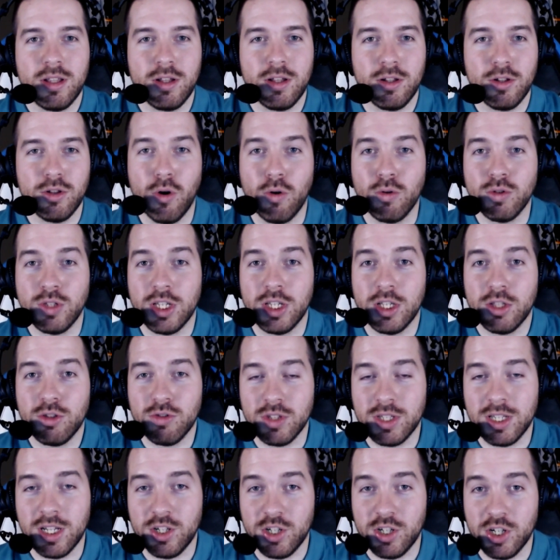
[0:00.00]
knows it
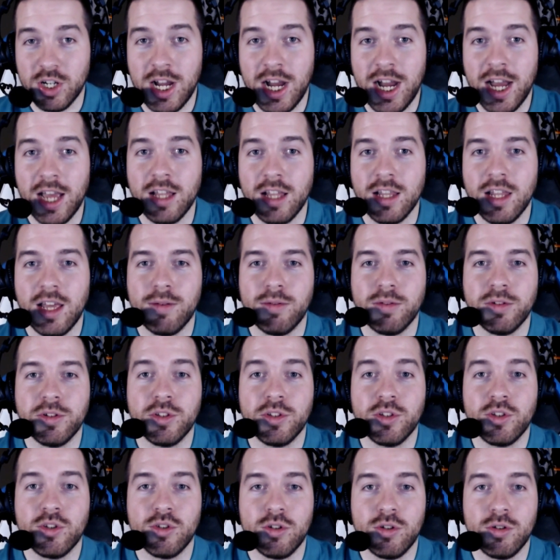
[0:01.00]
on such a high level.
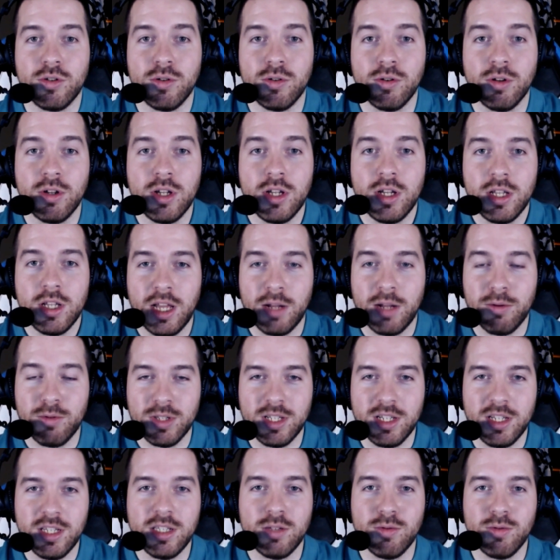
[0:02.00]
So that
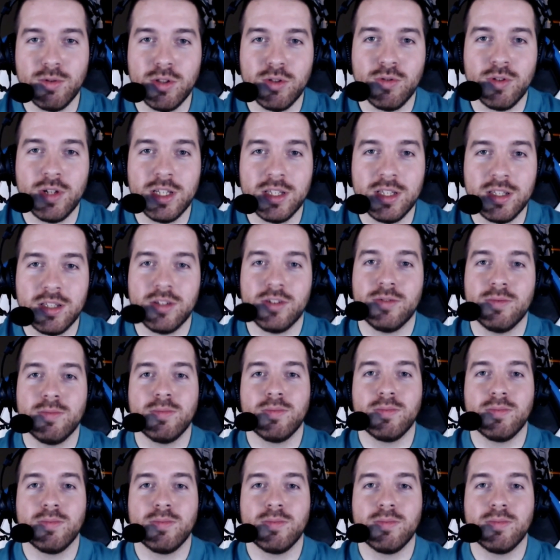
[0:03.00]
was an easy one to answer.